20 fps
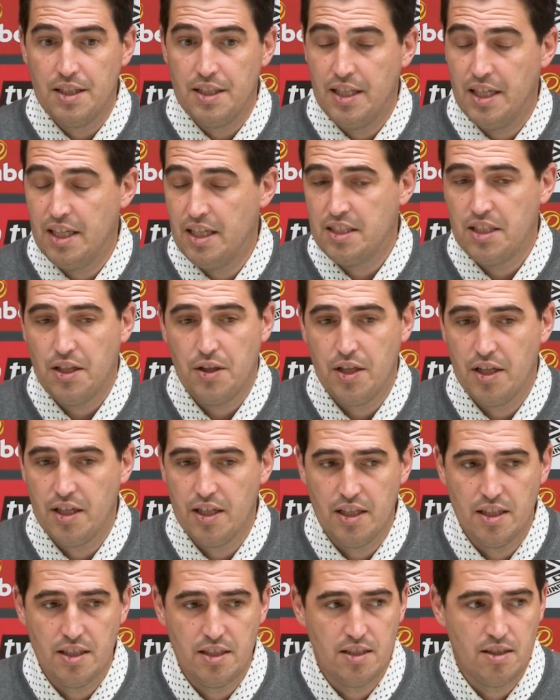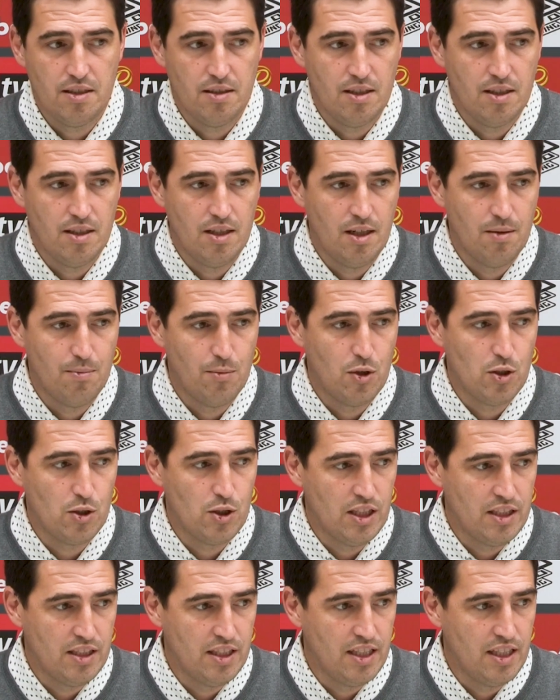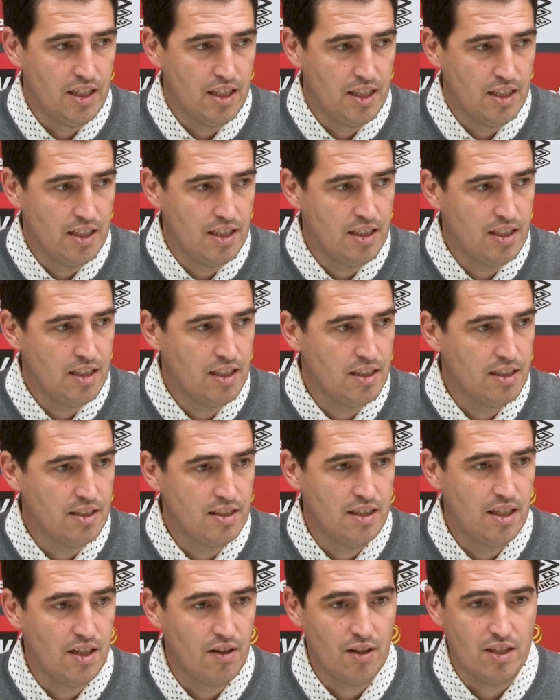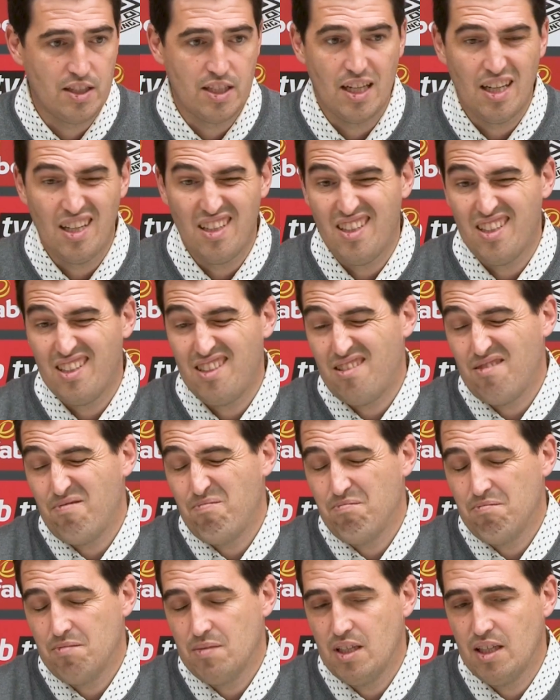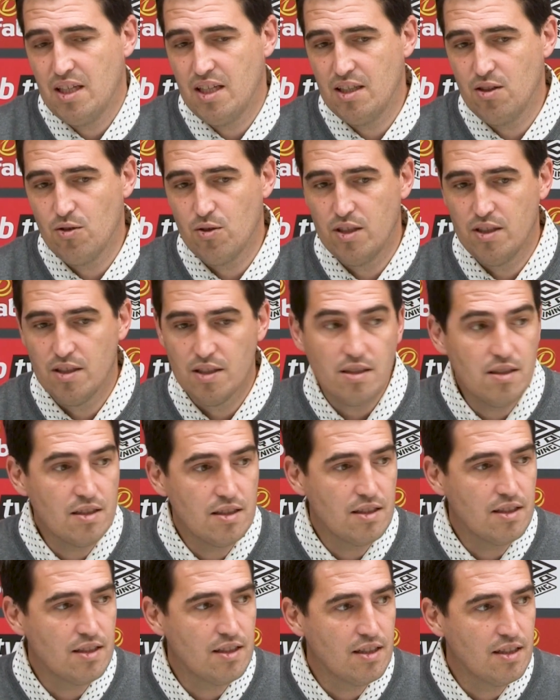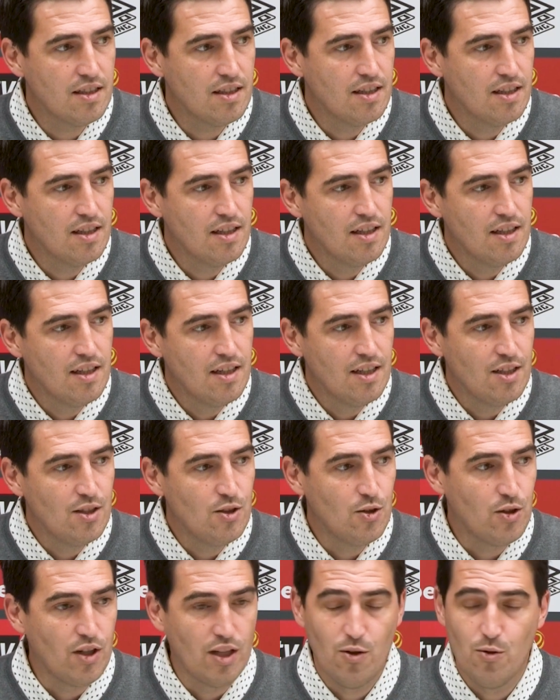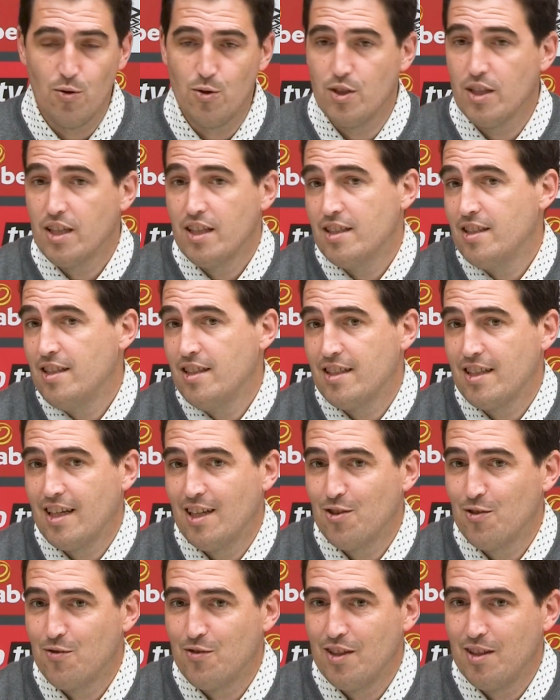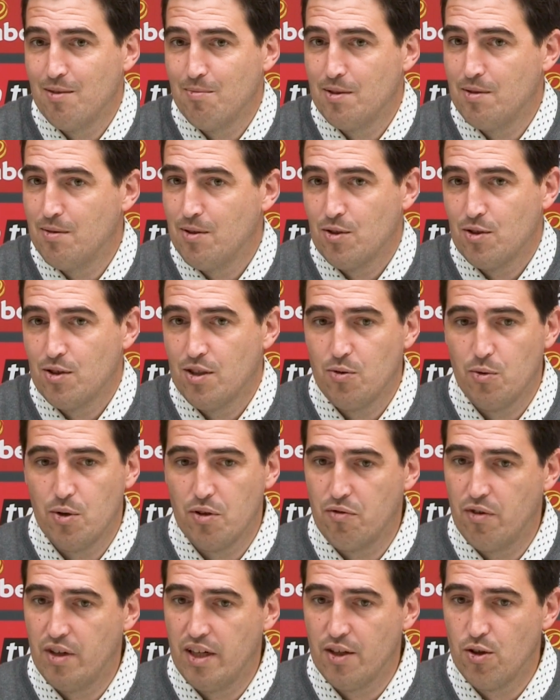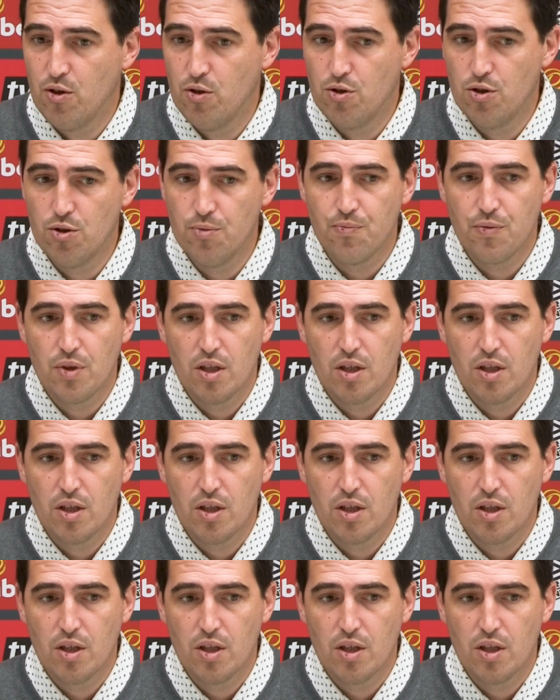Yes, I think it's uh, more than the the result that uh, you can you can lose against these kind of teams because they were really good.